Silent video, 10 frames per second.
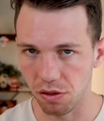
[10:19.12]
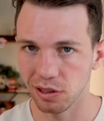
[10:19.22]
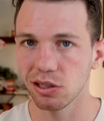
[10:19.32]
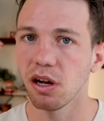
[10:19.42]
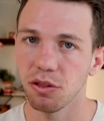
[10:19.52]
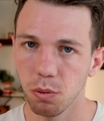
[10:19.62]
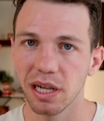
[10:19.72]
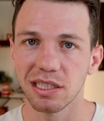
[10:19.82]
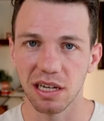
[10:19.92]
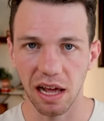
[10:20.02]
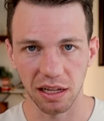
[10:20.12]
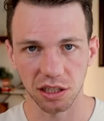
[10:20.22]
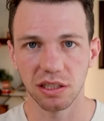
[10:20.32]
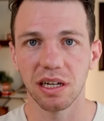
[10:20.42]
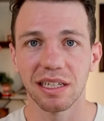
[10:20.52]
those are not the rates today,
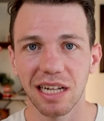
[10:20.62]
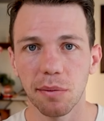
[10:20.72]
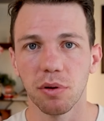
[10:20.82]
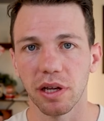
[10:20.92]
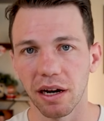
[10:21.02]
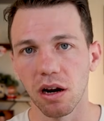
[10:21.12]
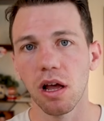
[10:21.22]
just an example here.